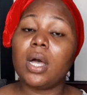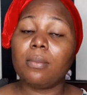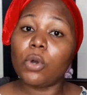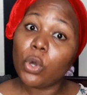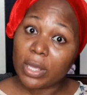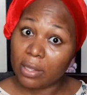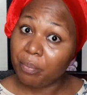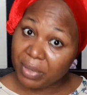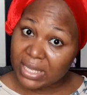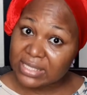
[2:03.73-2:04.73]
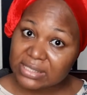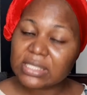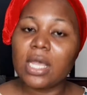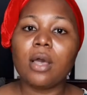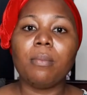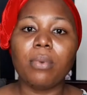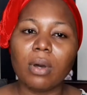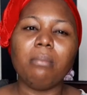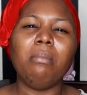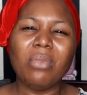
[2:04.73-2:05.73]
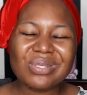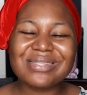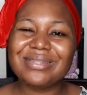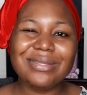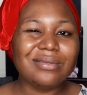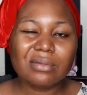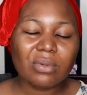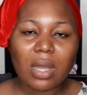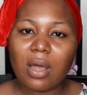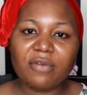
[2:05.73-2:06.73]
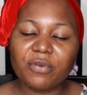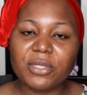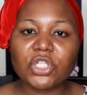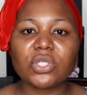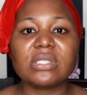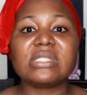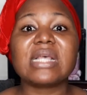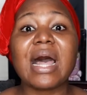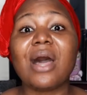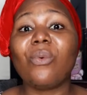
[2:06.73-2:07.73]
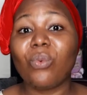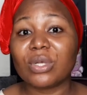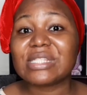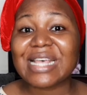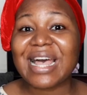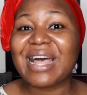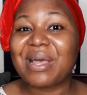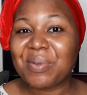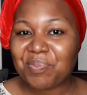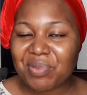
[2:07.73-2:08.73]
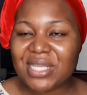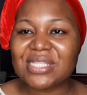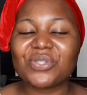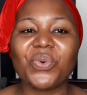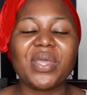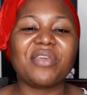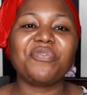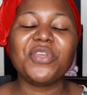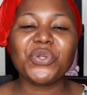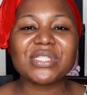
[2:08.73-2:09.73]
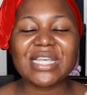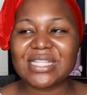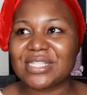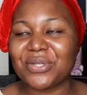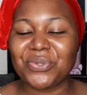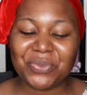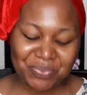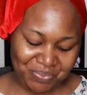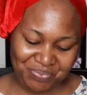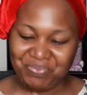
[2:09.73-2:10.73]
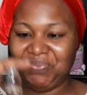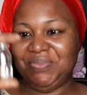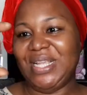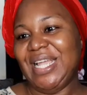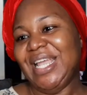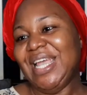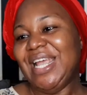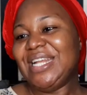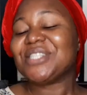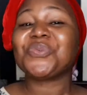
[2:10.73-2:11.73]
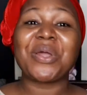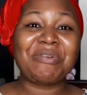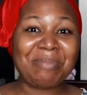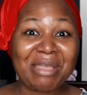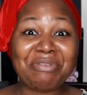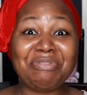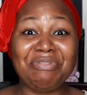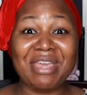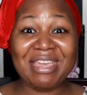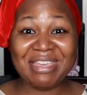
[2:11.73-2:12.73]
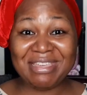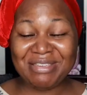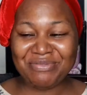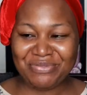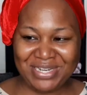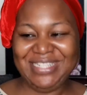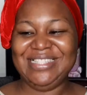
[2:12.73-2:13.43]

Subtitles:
oil-based, but mostly our formulations are water-based. Okay, Phenoxyethanol. This is one of my favorites.